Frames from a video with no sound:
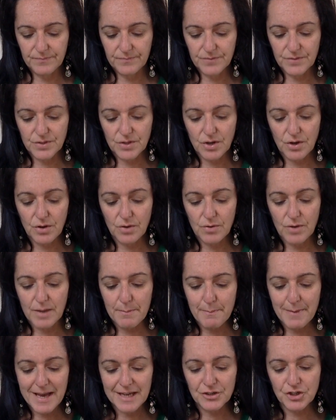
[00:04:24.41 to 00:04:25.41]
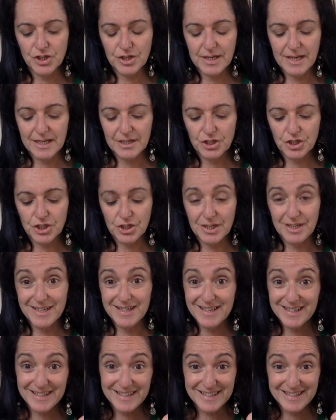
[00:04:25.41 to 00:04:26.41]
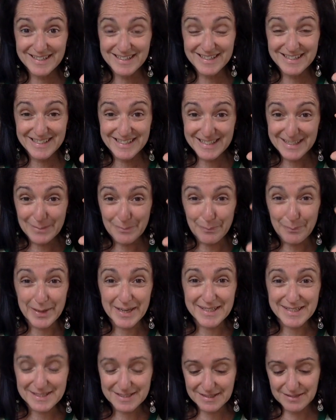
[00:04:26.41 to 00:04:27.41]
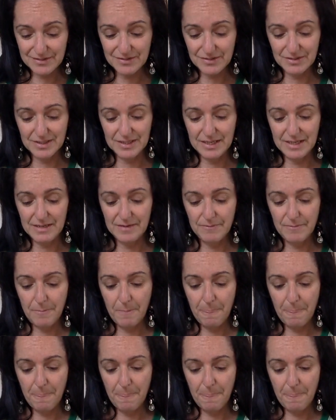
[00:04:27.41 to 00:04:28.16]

So, imagination basically